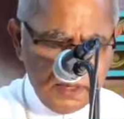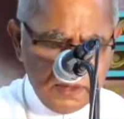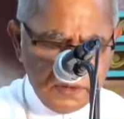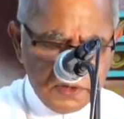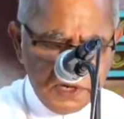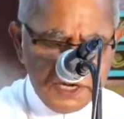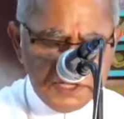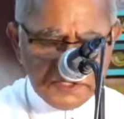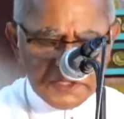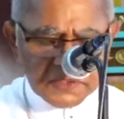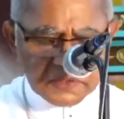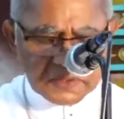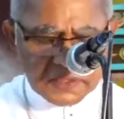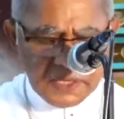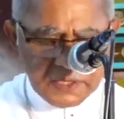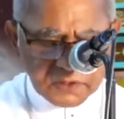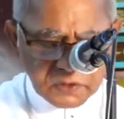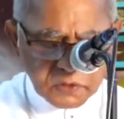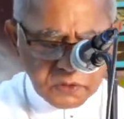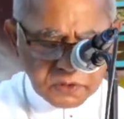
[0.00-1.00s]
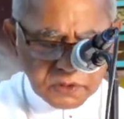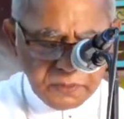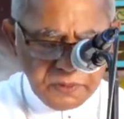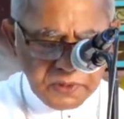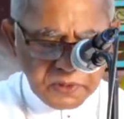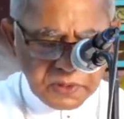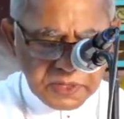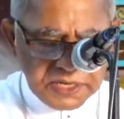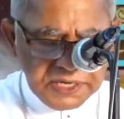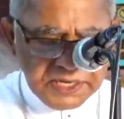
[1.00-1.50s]
Religious also to be
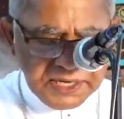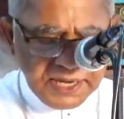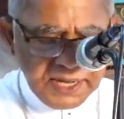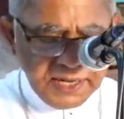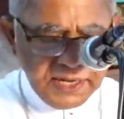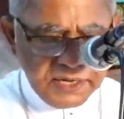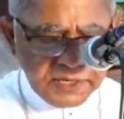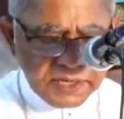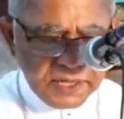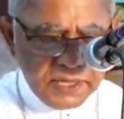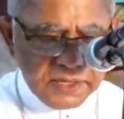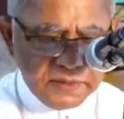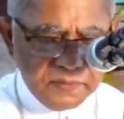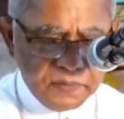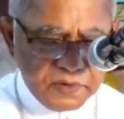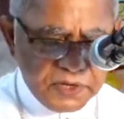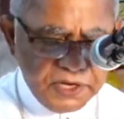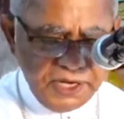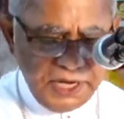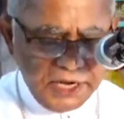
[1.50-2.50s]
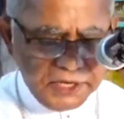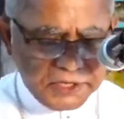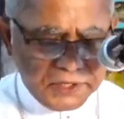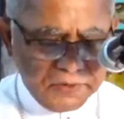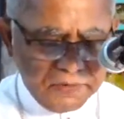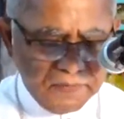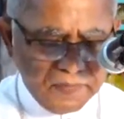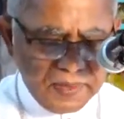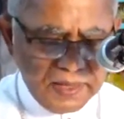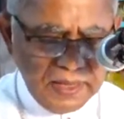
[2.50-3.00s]
critical and creative.
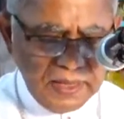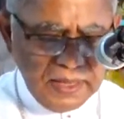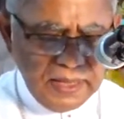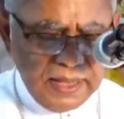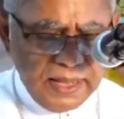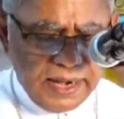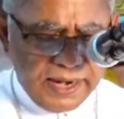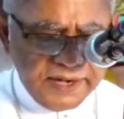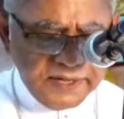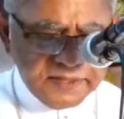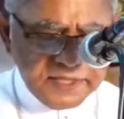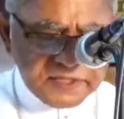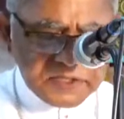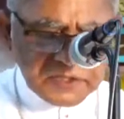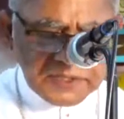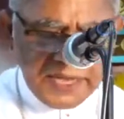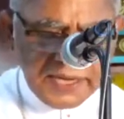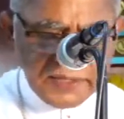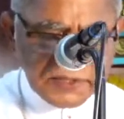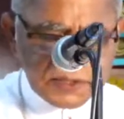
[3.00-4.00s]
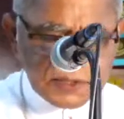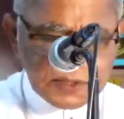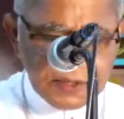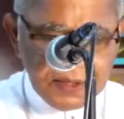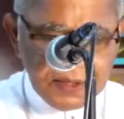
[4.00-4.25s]
And in the sense,